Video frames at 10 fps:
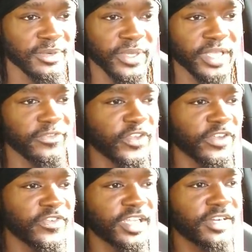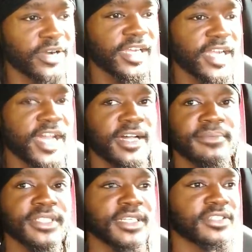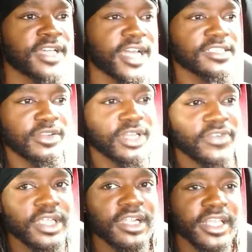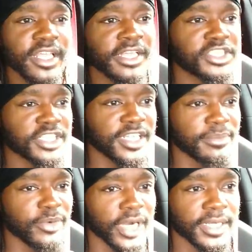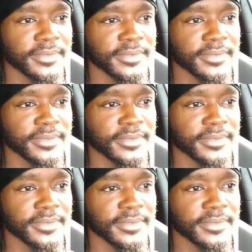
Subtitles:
We in fifth gear right now. Look, you guys don't even hear the engine anymore.